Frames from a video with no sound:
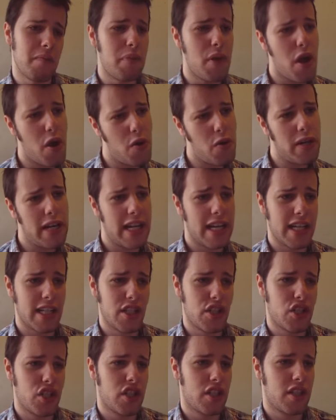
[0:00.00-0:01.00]
even
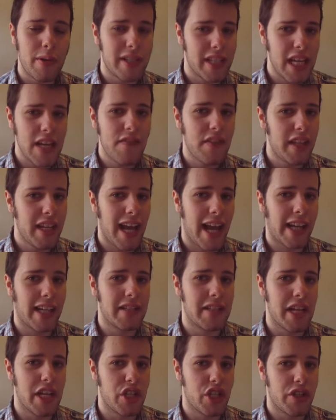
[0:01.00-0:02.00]
ponage. And there was even the
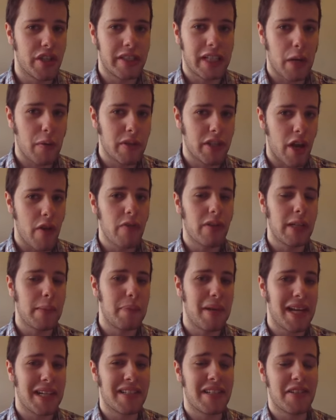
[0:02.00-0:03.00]
accusation that I was
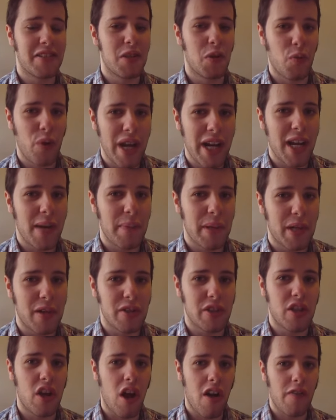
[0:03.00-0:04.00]
only picked as the winner
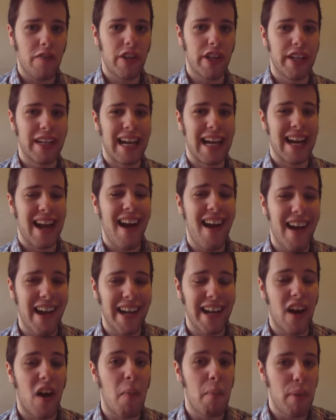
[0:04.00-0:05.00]
because Coughlin and
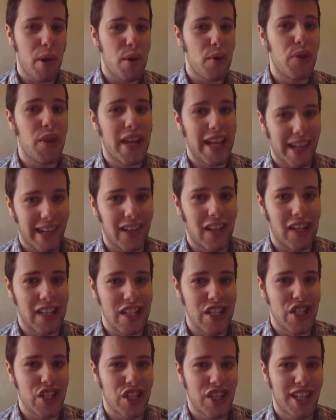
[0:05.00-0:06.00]
I are both
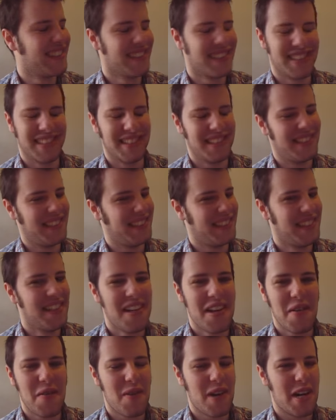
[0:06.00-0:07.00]
English.
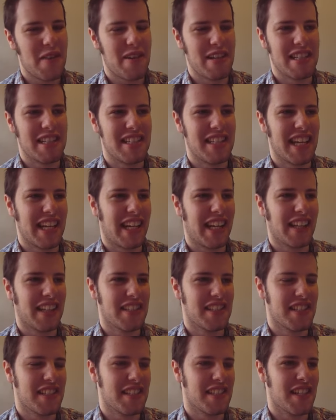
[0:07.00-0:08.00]
What a
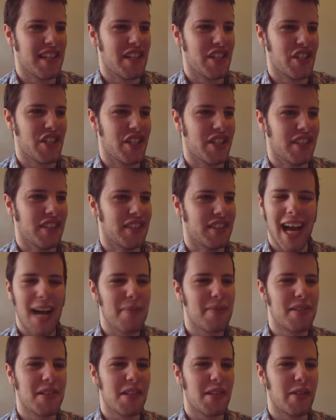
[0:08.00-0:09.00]
ridiculous assertion, with
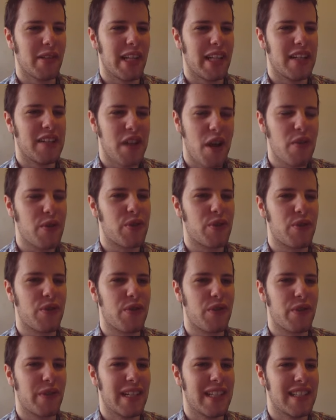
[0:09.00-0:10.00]
absolutely no
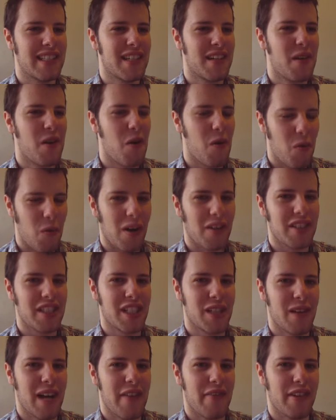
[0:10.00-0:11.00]
truth to it
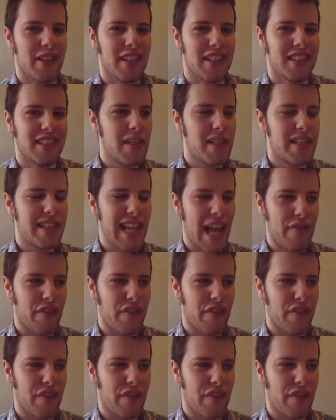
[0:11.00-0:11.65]
whatsoever. Number